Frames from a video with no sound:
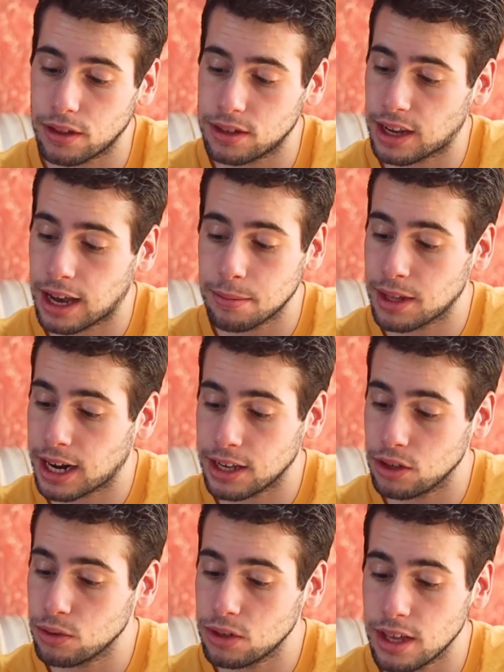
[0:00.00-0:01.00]
the time that I
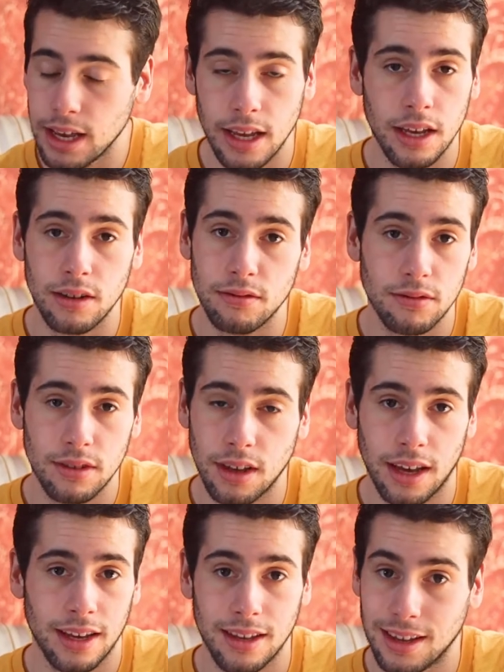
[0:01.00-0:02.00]
used
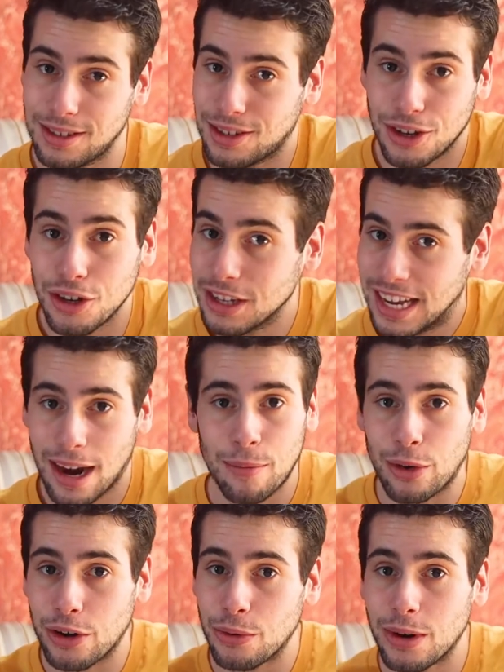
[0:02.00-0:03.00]
it's a good
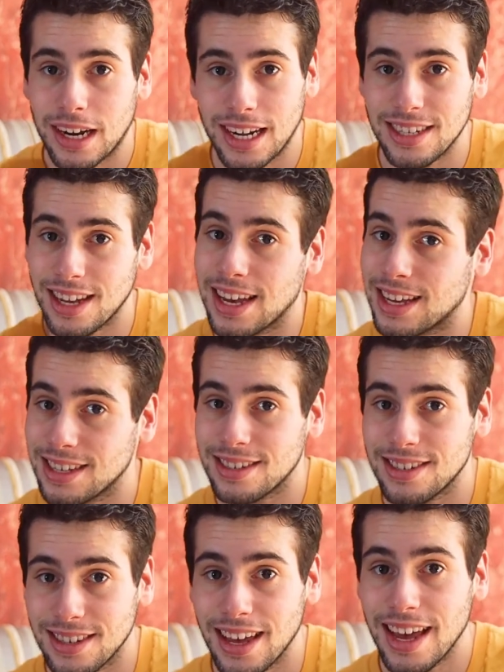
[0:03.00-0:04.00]
camera. What can I say?
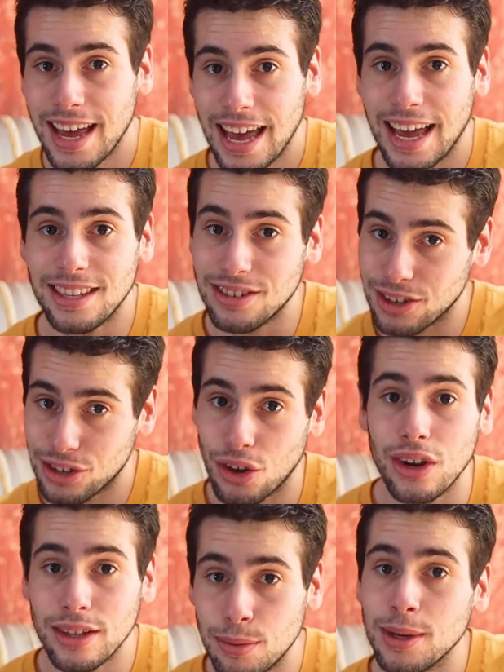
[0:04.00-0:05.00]
It's a
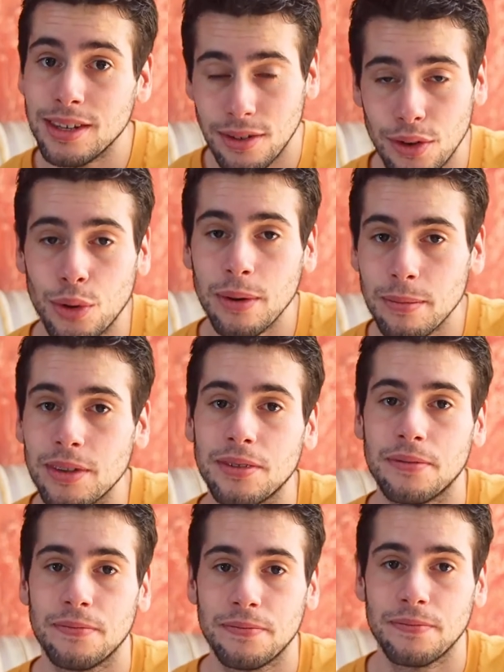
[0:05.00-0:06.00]
solid piece of equipment.